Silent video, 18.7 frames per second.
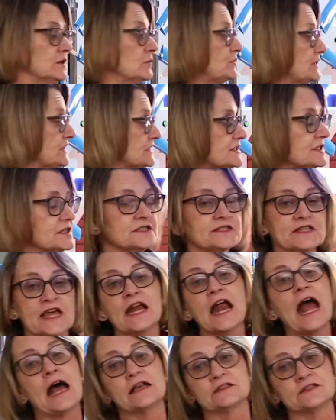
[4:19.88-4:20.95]
a business that
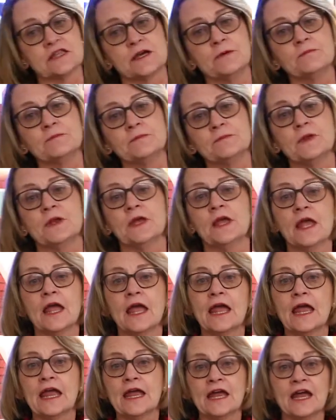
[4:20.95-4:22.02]
has them.
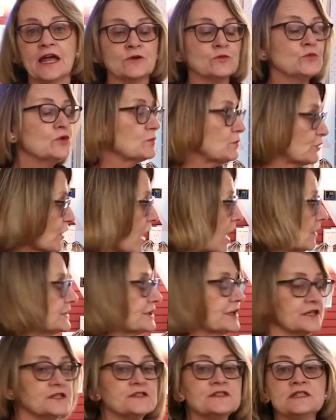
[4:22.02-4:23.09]
And we're probably
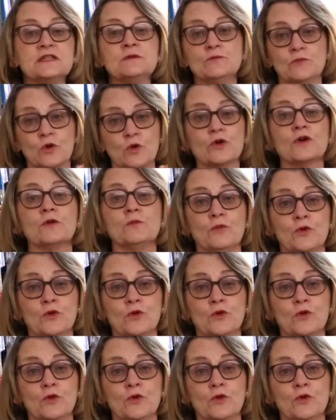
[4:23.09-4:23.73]
going to see more and